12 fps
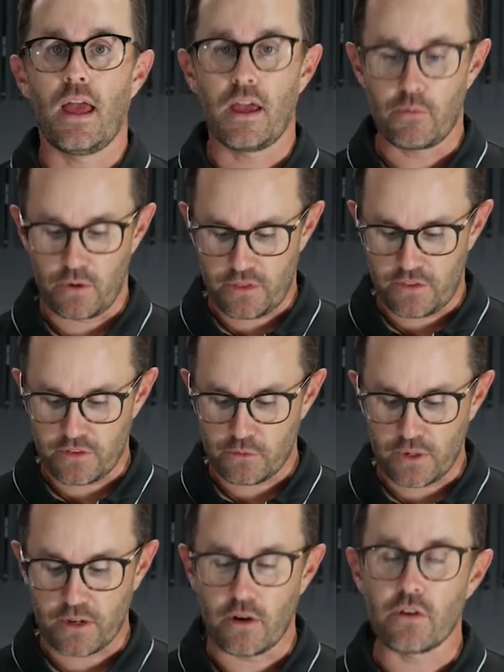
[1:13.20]
And with this,
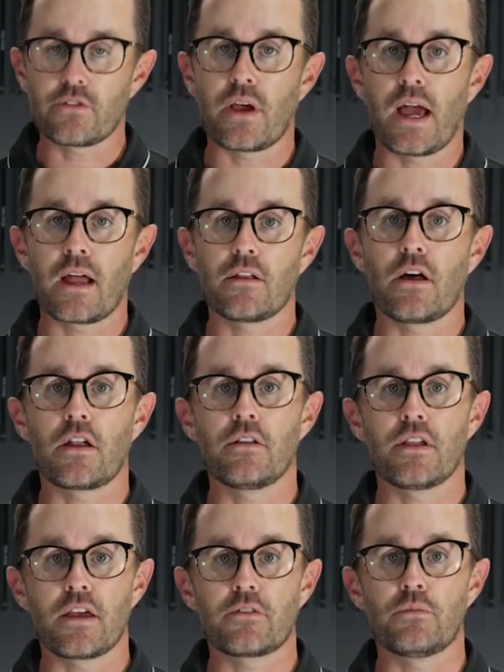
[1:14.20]
we can also add a lot of
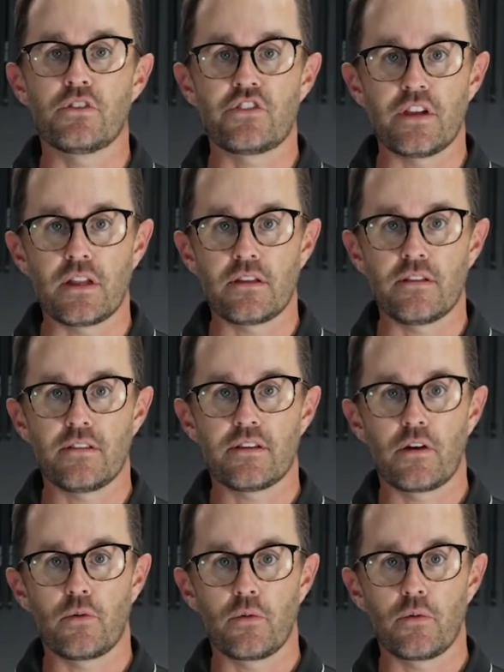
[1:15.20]
nice machining detail